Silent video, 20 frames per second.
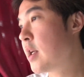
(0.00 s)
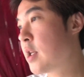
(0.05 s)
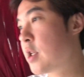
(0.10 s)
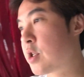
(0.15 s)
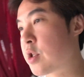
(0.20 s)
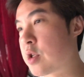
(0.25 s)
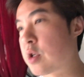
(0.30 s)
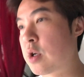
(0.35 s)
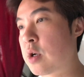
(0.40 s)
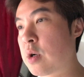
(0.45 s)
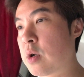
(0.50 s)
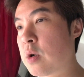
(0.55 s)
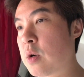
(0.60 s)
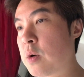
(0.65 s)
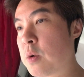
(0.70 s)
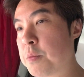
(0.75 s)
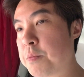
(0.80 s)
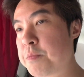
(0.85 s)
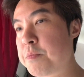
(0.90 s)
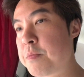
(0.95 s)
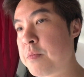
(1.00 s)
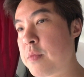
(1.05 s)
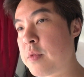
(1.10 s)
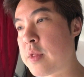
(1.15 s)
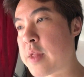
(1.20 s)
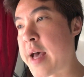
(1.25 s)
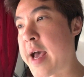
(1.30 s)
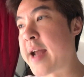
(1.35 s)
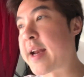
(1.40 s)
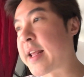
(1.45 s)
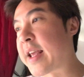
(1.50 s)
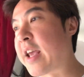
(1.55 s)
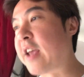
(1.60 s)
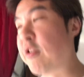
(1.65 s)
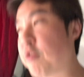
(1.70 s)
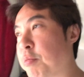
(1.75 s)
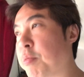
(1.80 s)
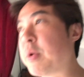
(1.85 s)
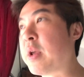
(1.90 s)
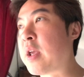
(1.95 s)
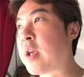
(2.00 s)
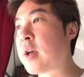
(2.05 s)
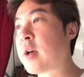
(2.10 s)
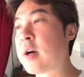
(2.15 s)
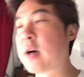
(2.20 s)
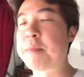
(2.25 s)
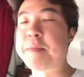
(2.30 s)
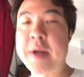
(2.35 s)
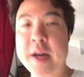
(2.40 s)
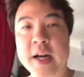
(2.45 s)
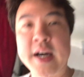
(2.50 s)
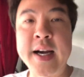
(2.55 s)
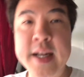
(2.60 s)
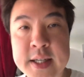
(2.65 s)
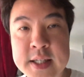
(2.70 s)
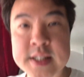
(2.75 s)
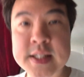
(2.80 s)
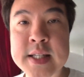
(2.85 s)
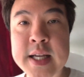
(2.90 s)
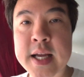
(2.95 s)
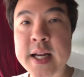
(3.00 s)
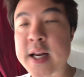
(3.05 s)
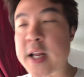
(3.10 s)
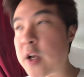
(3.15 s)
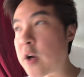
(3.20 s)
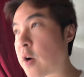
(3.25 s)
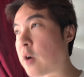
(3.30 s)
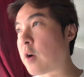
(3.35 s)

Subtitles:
So that gave me a better understanding